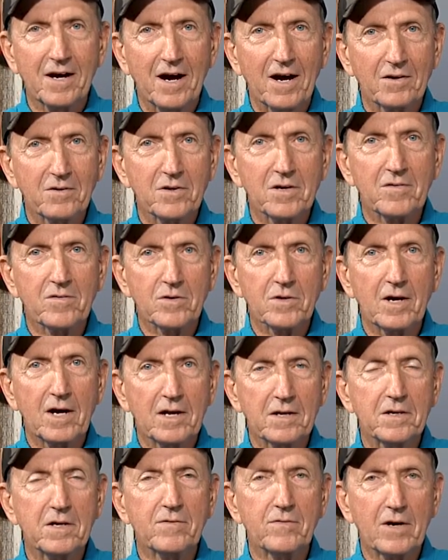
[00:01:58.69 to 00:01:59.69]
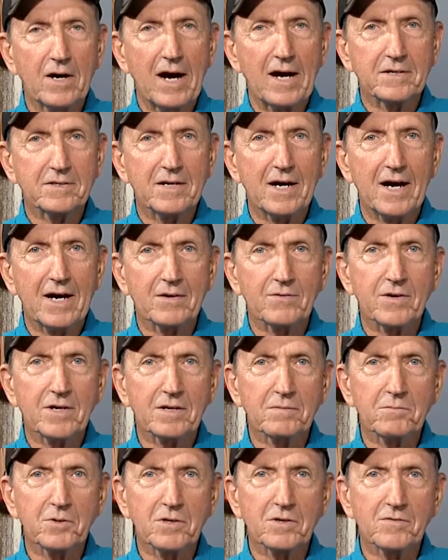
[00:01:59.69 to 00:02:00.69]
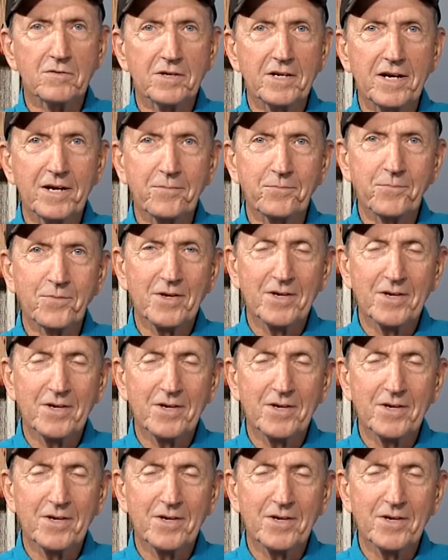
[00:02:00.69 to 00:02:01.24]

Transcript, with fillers: I love it. I love a high tide around the middle of the day.